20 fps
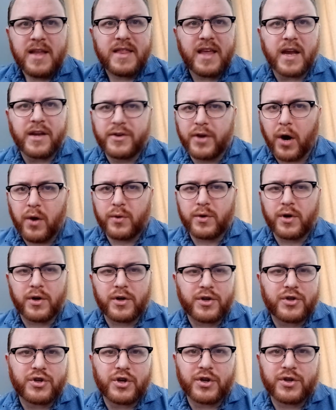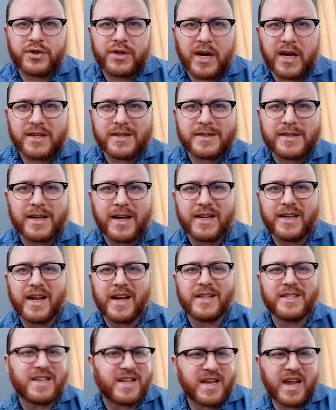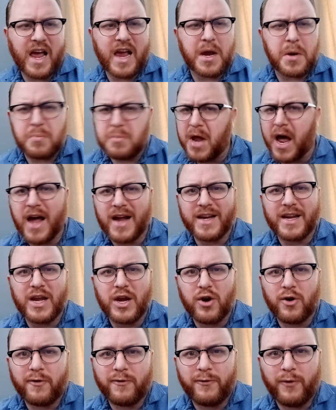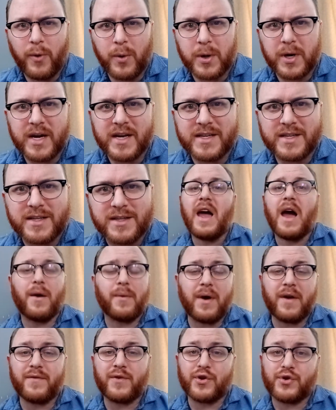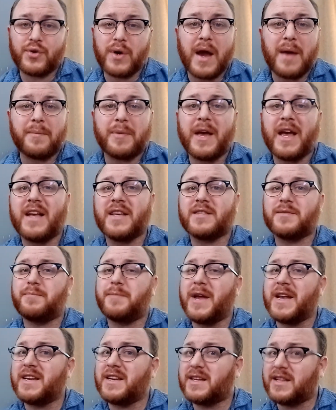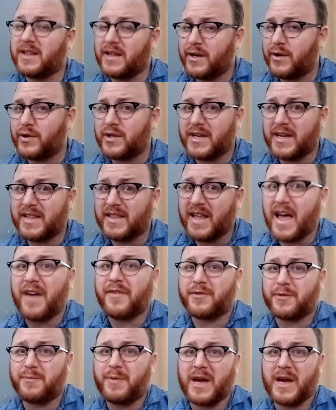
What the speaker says: They don't go to church on Sundays, and I am not here for it. However, Tramp has been clearly left